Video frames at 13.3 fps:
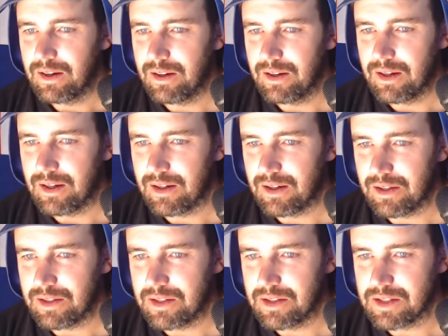I
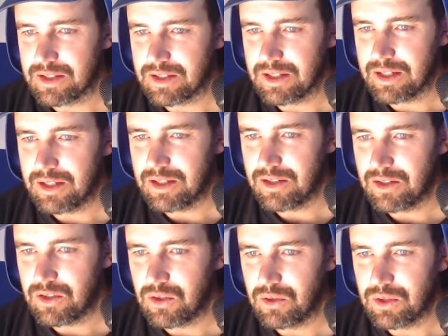didn't see
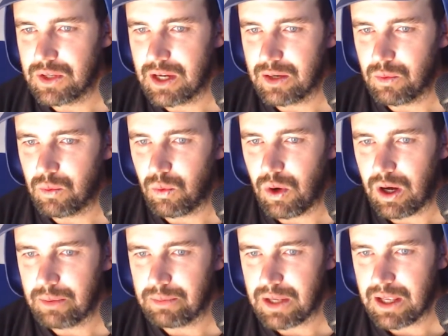you get
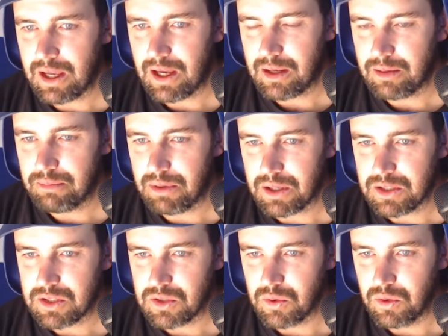wiped out, but I
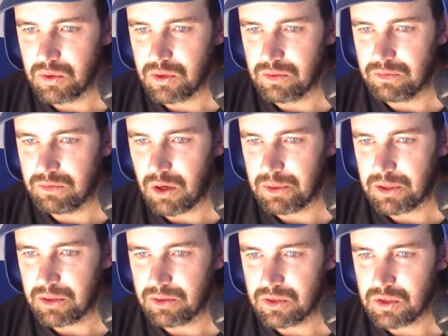saw you vomit
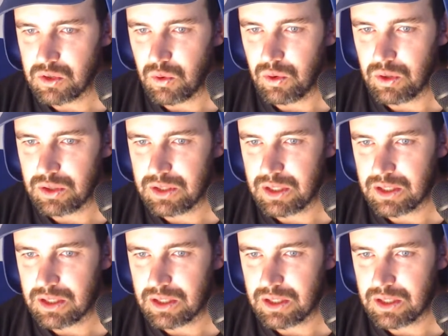on the toilet